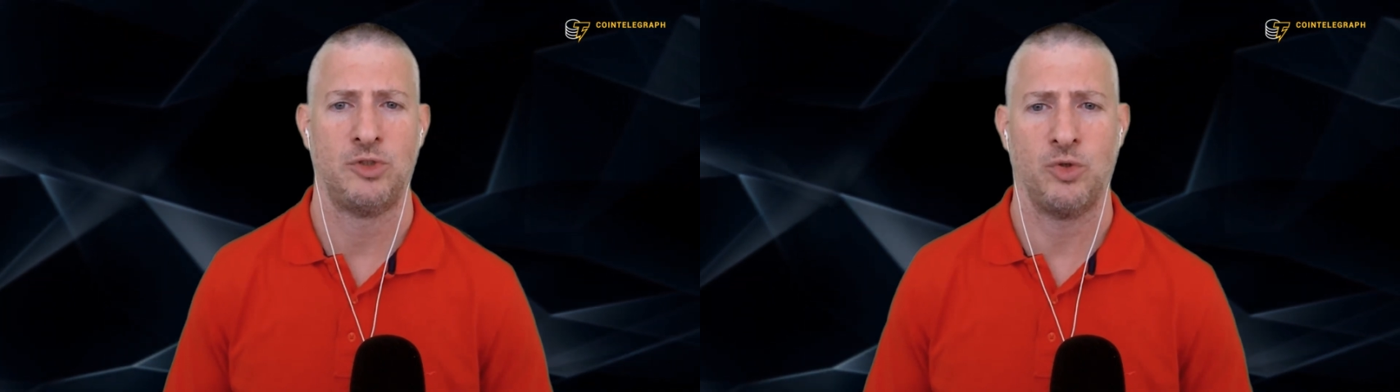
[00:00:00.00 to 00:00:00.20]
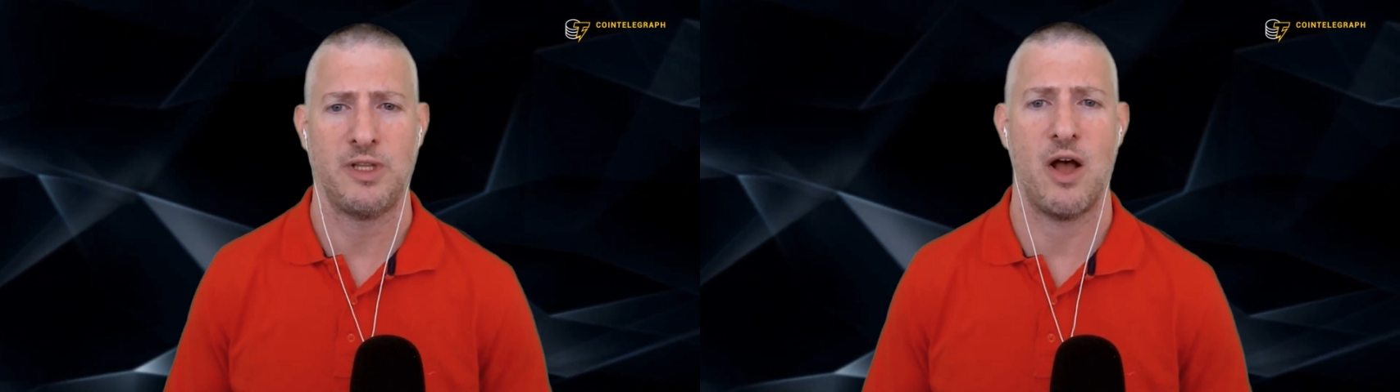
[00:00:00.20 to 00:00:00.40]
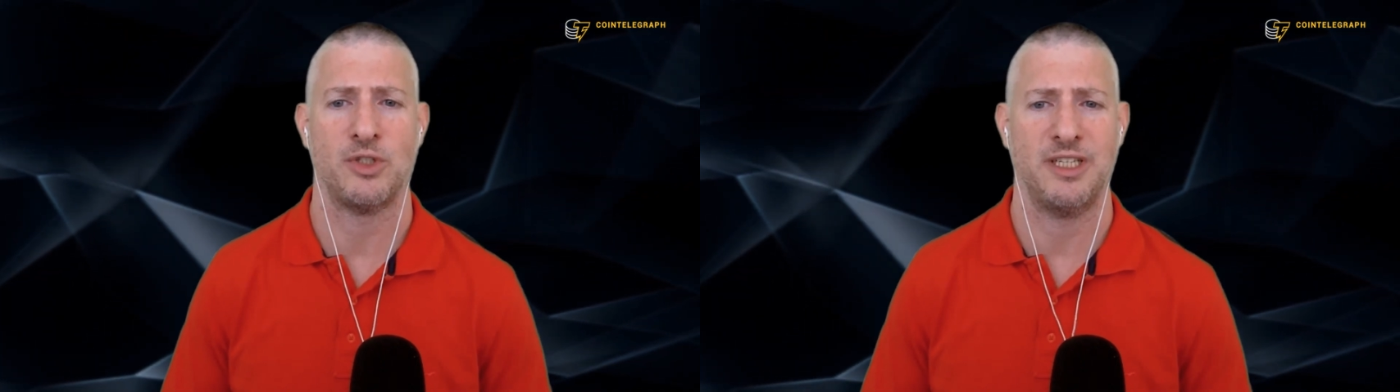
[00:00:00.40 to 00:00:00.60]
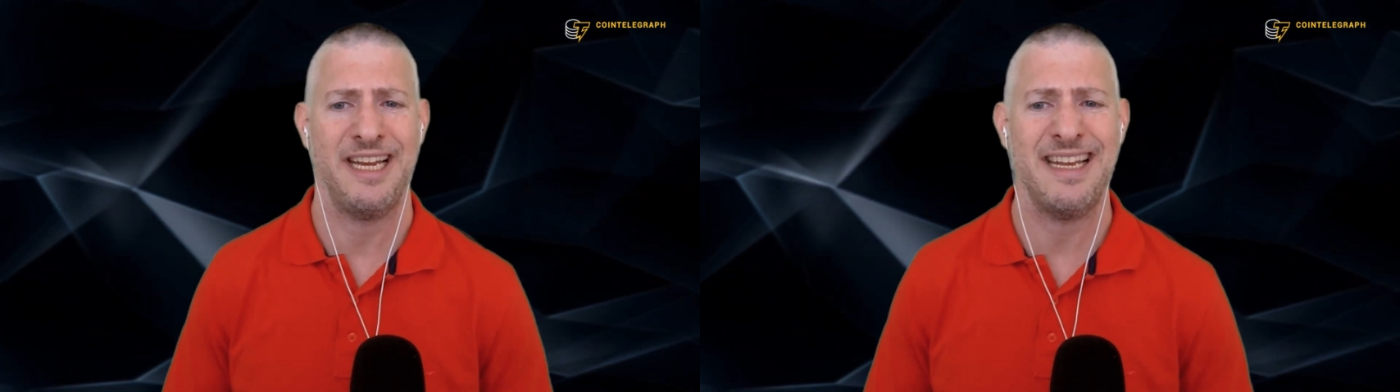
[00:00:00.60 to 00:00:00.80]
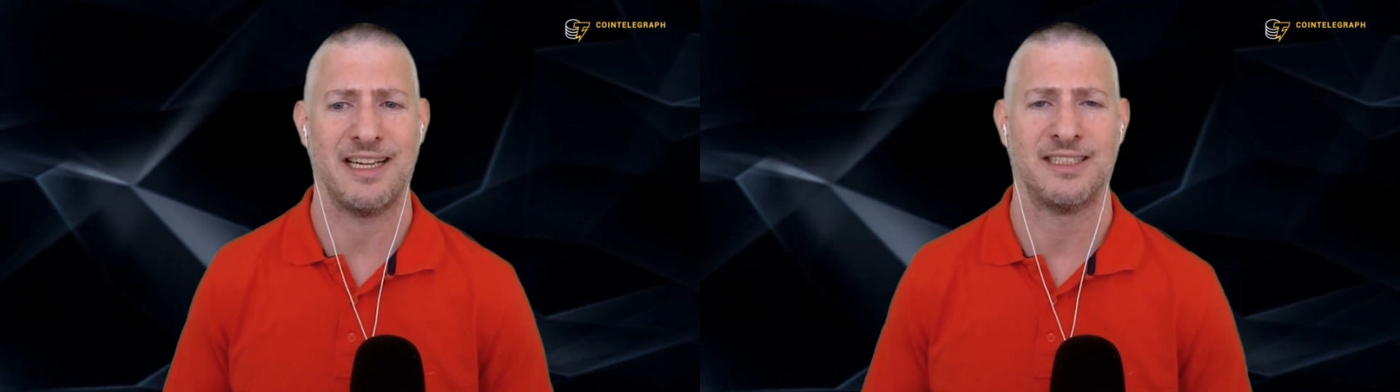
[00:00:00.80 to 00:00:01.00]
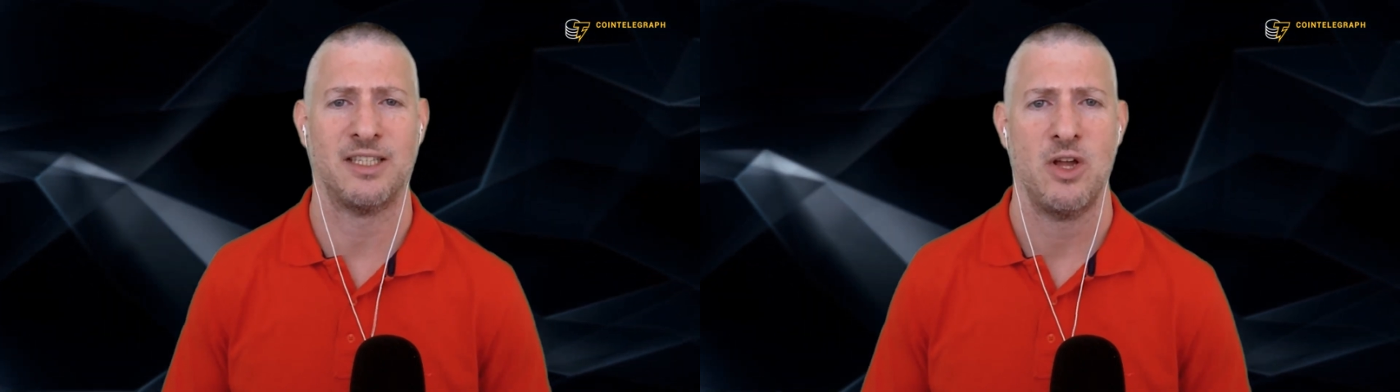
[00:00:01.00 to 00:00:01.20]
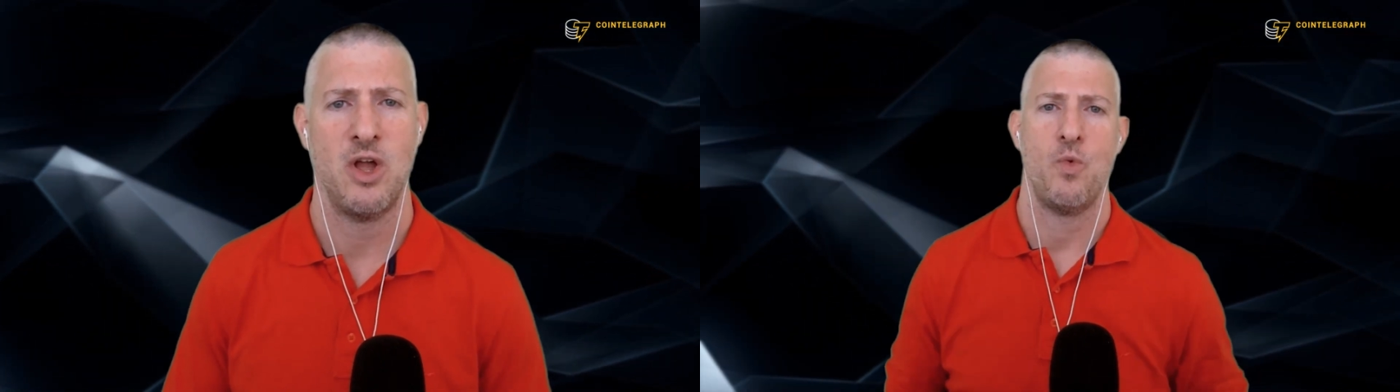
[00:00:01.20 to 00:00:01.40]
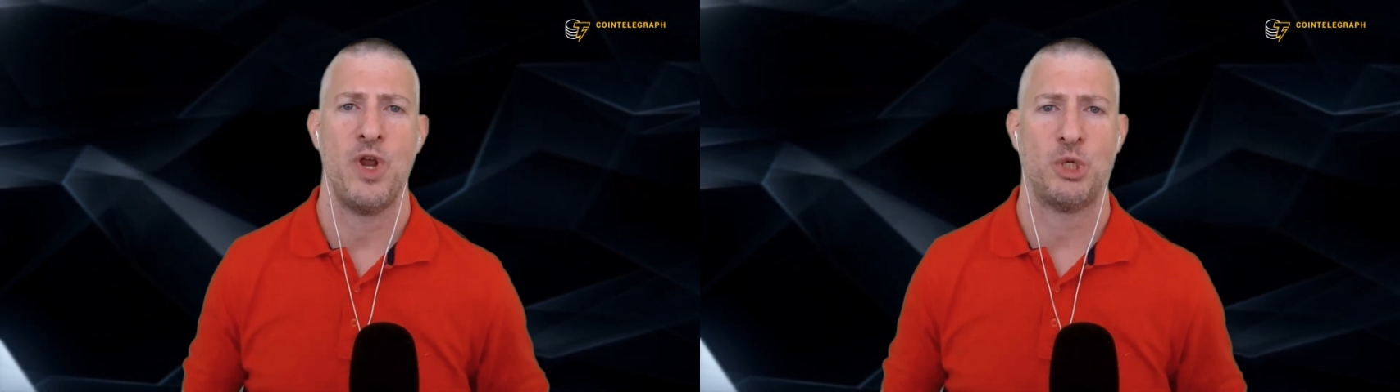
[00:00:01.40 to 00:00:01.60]
2000 index,
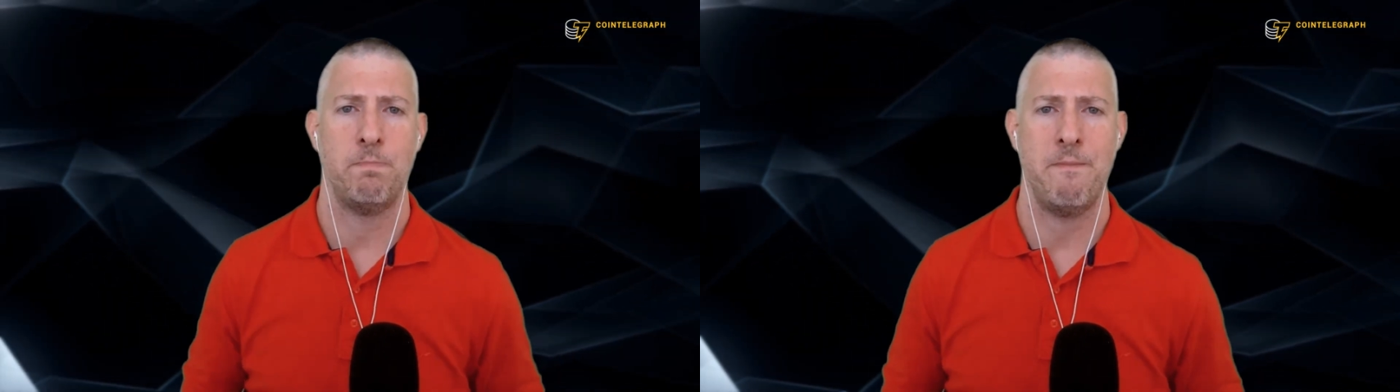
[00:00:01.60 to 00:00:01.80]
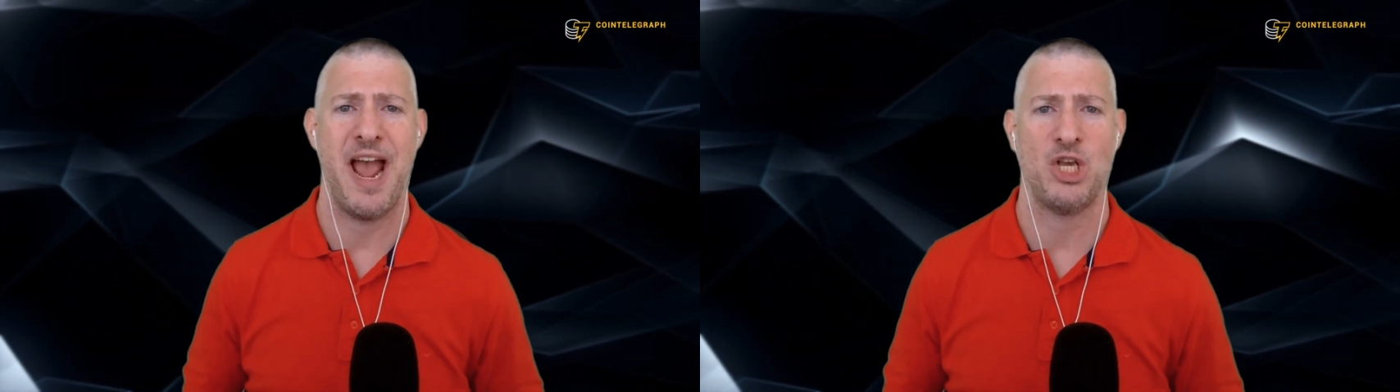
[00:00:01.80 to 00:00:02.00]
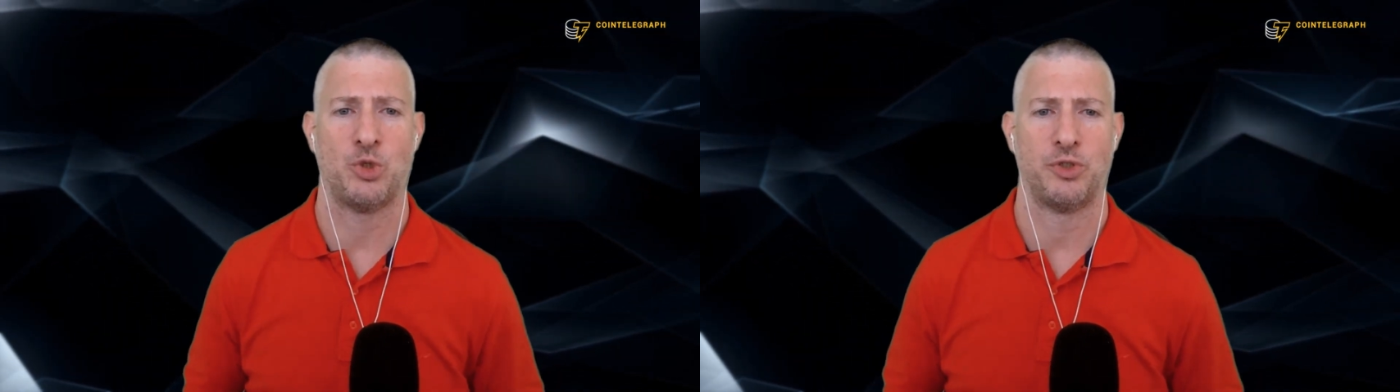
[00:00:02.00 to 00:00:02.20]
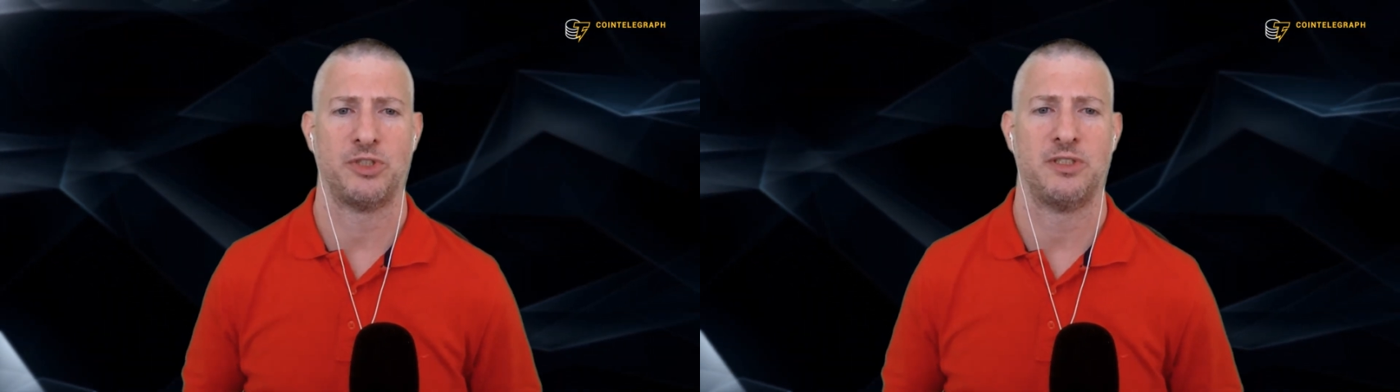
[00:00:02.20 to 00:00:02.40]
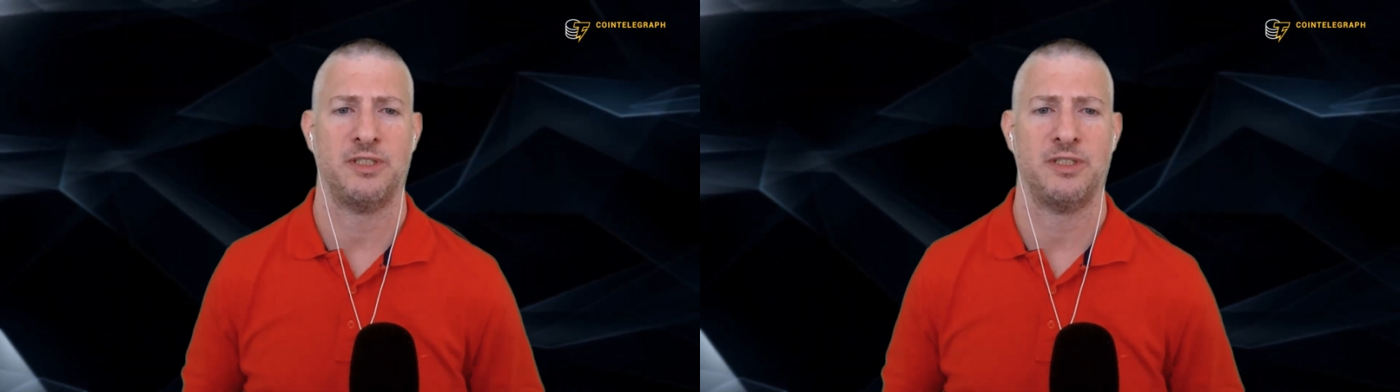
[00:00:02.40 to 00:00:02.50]
which measures